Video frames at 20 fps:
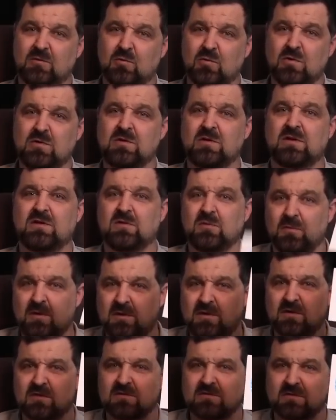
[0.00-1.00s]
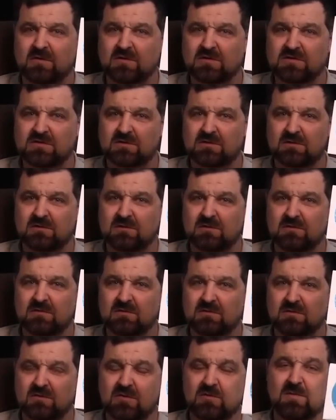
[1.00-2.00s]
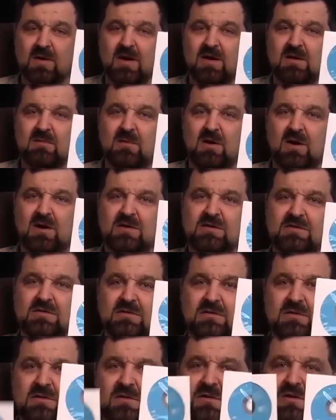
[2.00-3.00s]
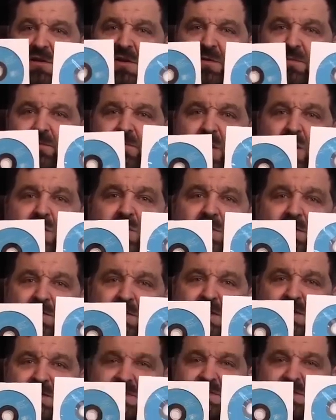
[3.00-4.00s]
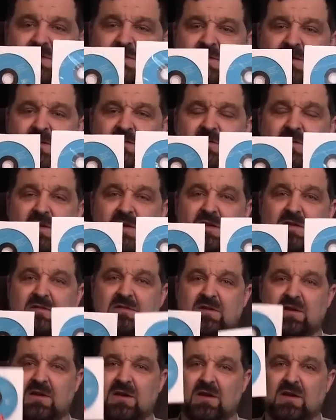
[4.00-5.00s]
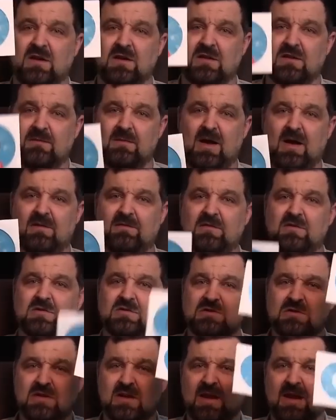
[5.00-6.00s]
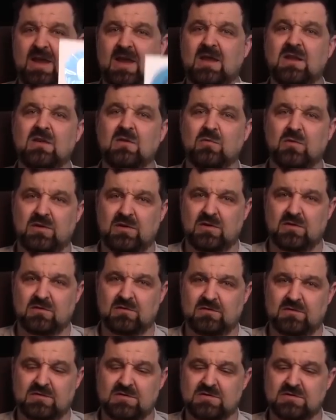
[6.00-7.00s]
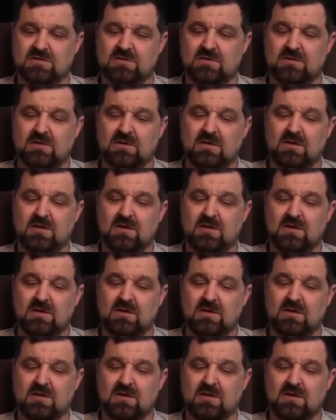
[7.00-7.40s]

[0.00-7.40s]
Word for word: or you can get the Windows version. When you buy it in the box, you get both of these DVDs, the Mac version and the Windows version.